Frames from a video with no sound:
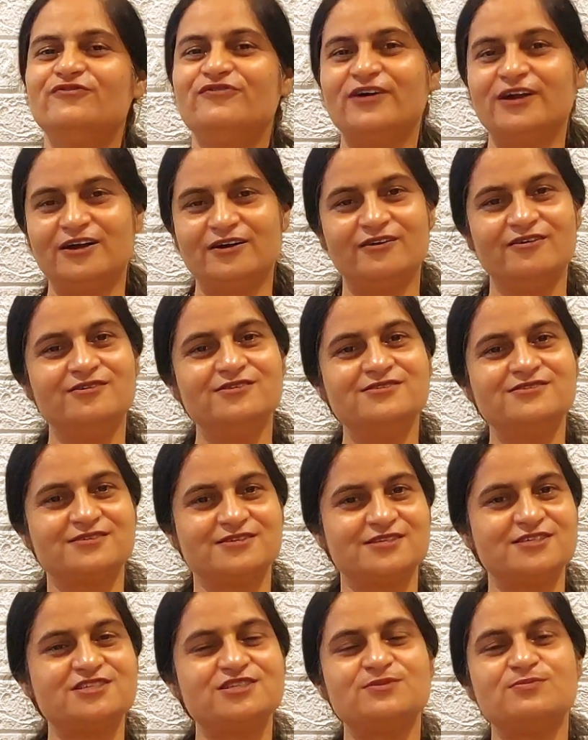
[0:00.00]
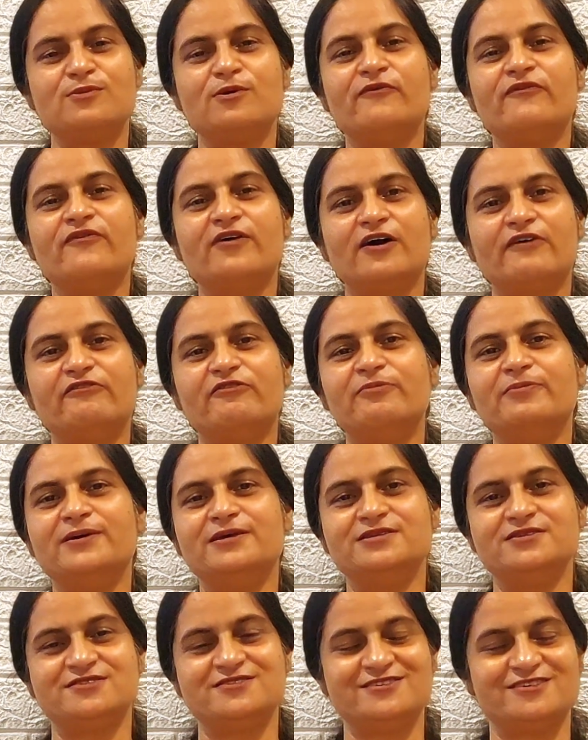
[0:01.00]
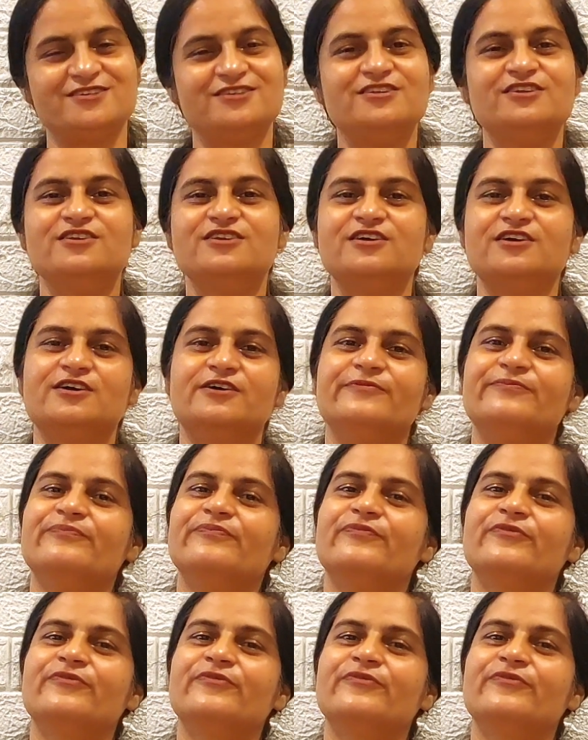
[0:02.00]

federal system of government in India.